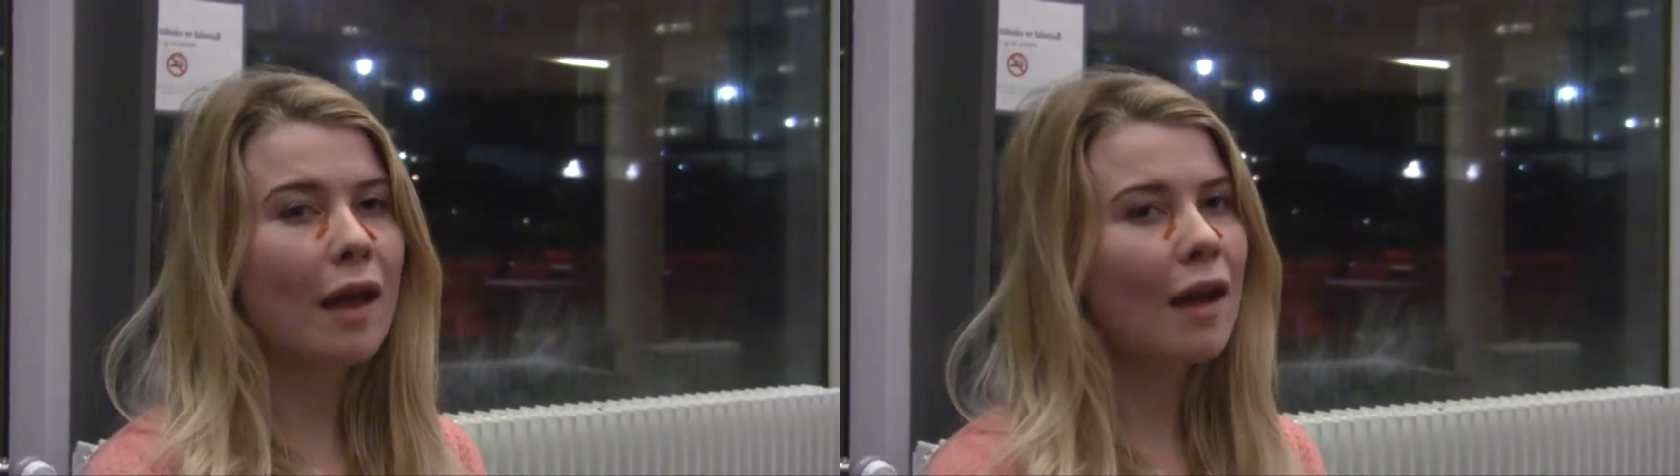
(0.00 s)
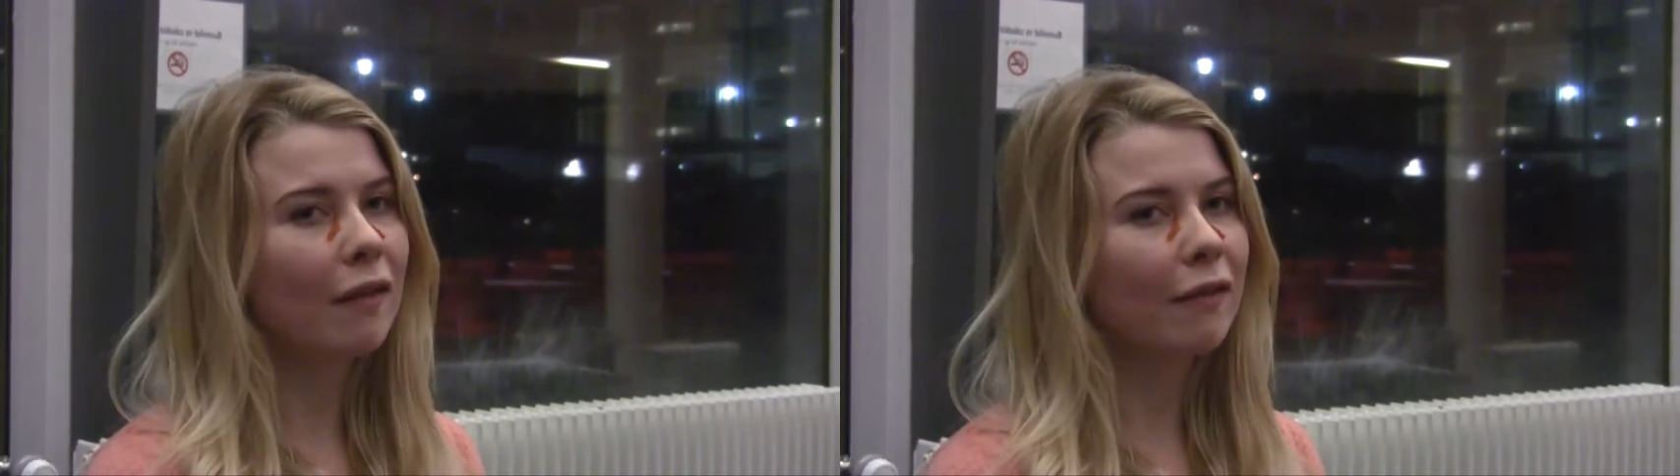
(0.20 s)

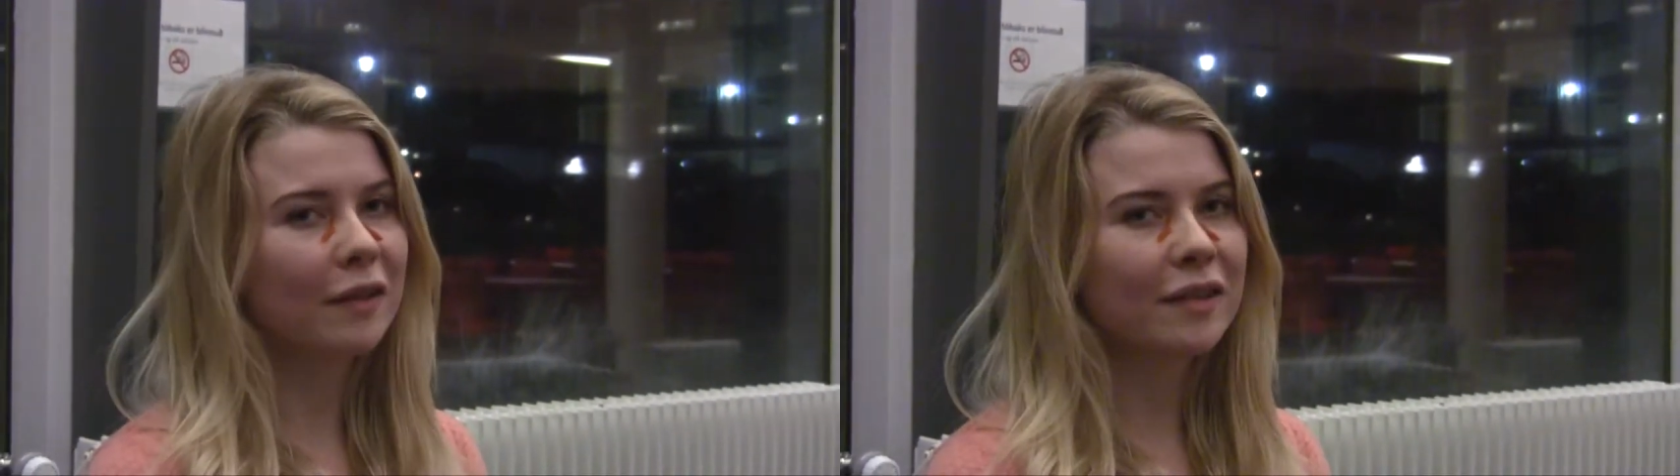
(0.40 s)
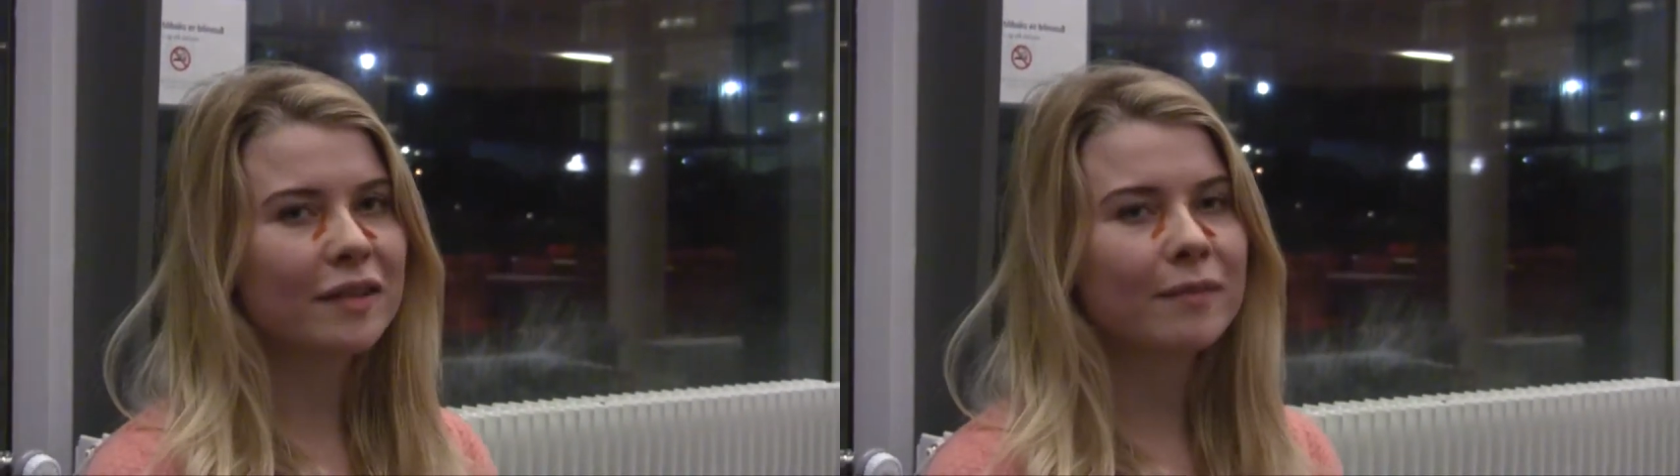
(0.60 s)

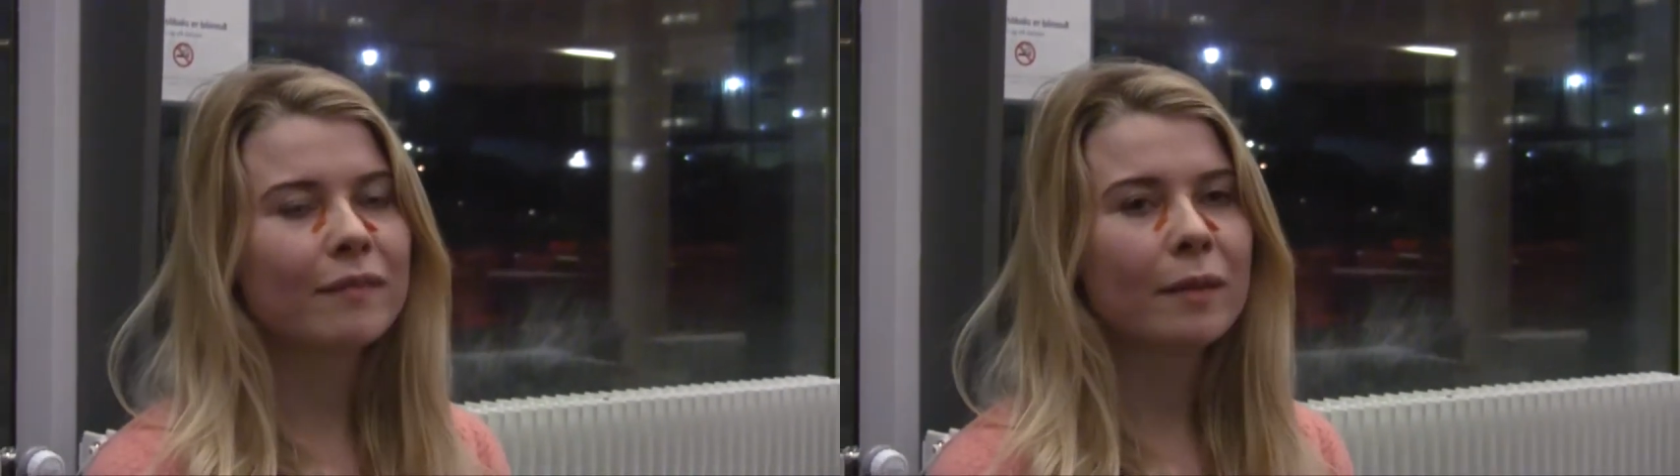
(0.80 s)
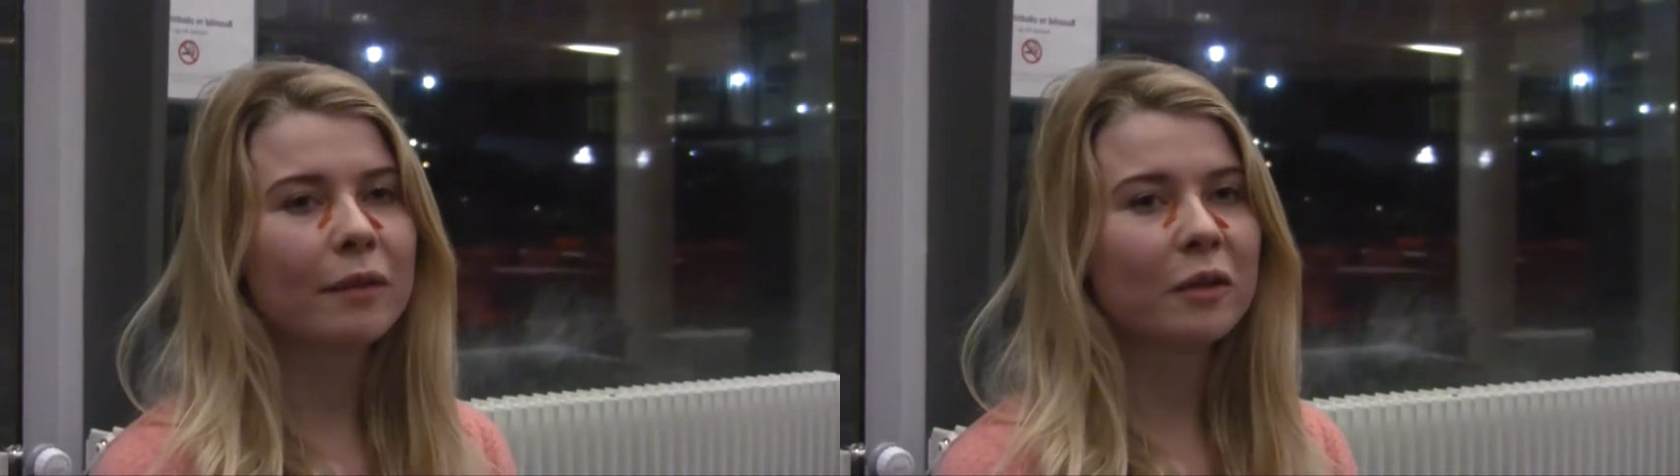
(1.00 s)
elephants
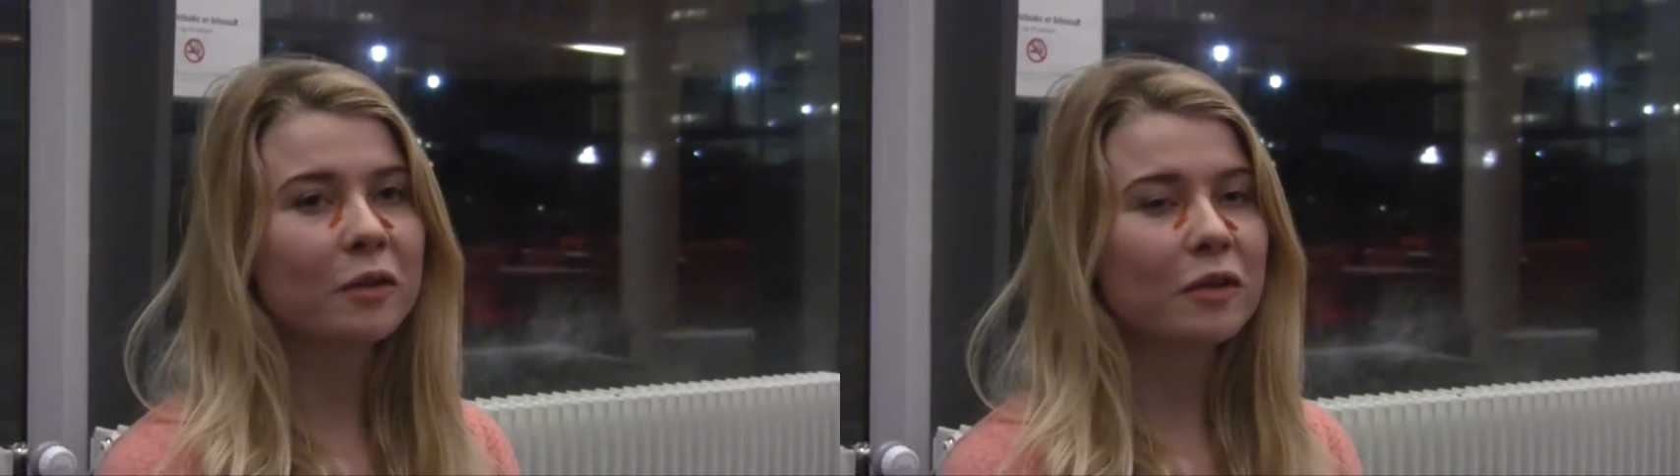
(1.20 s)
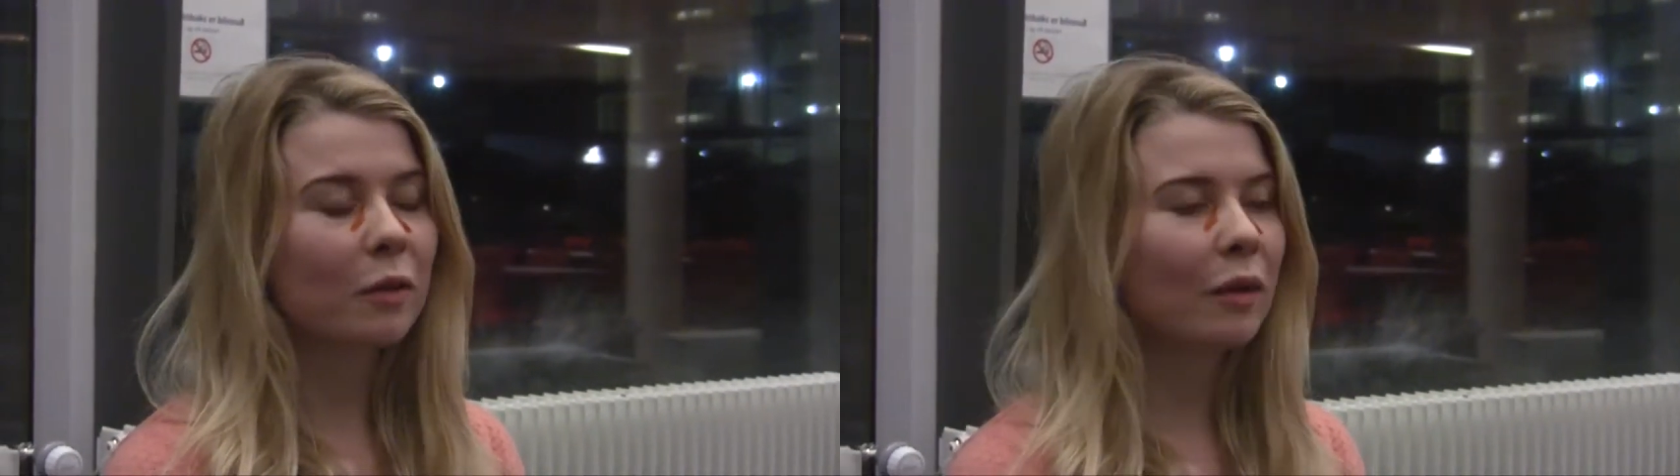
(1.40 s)

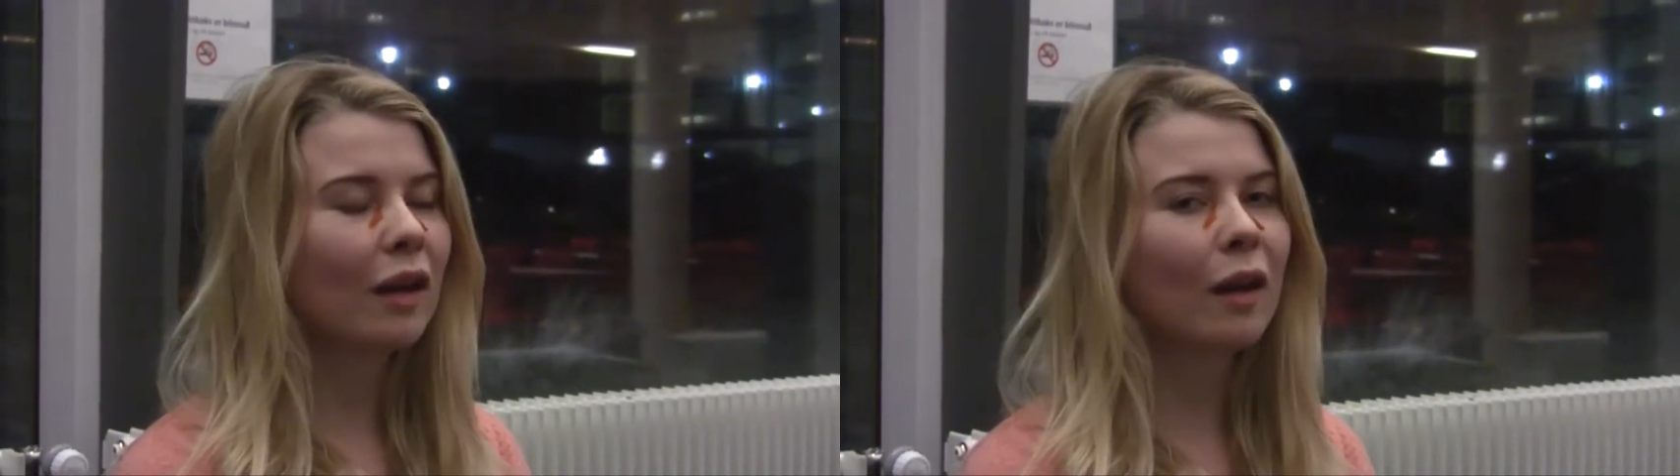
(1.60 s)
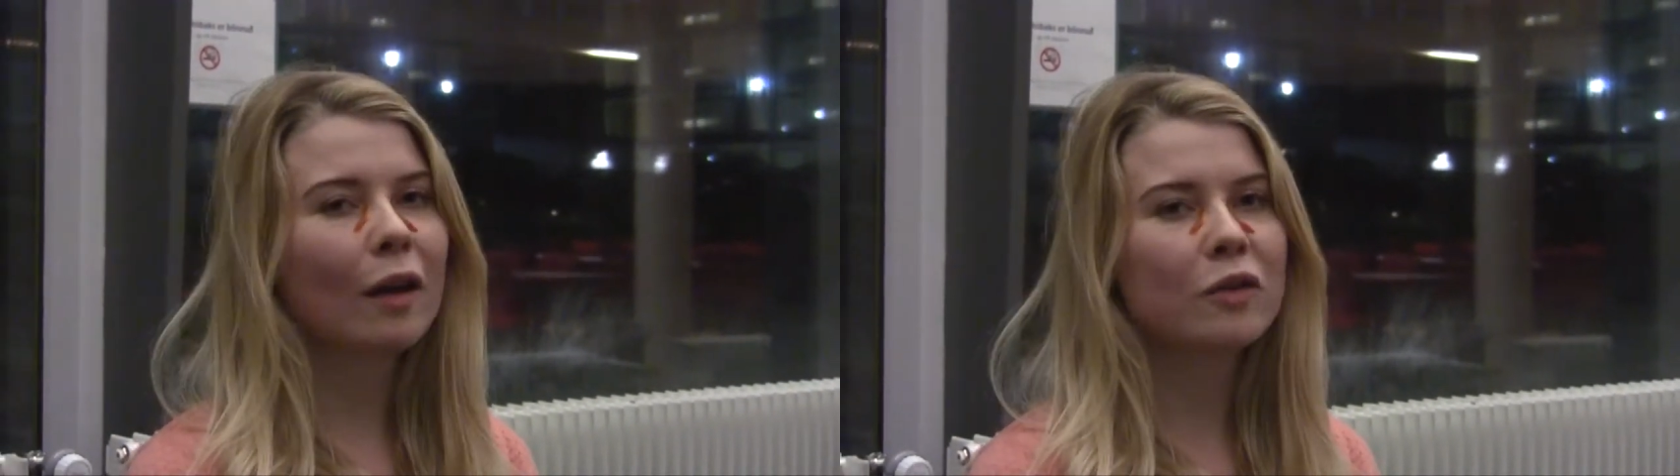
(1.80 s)
because he
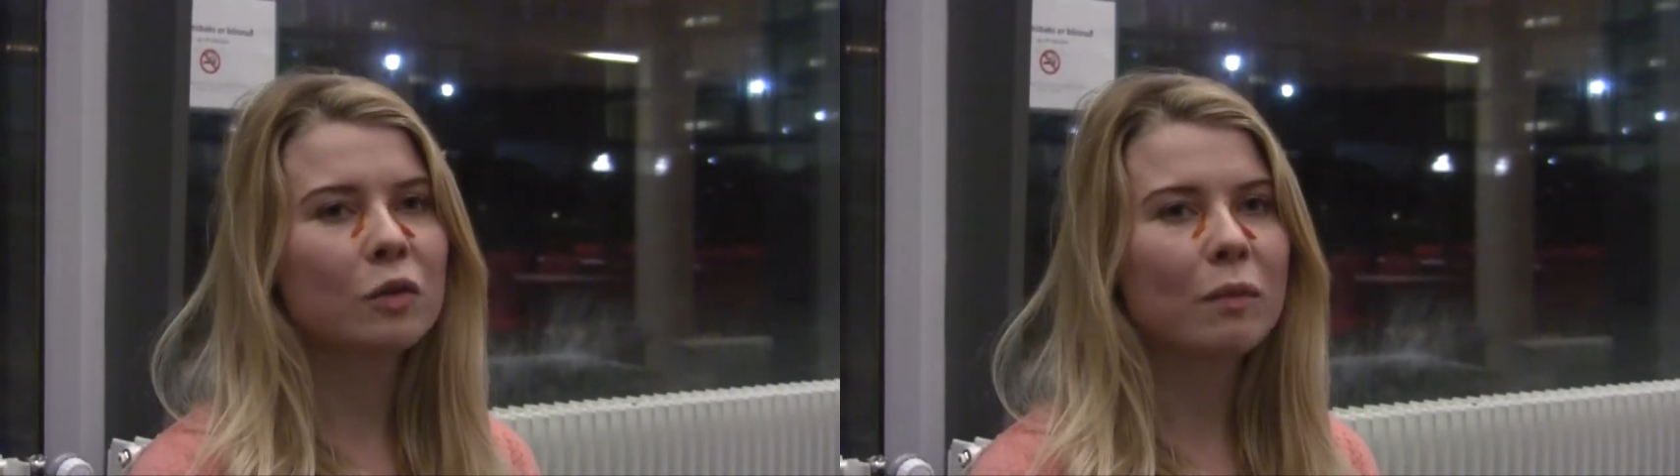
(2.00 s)
really likes to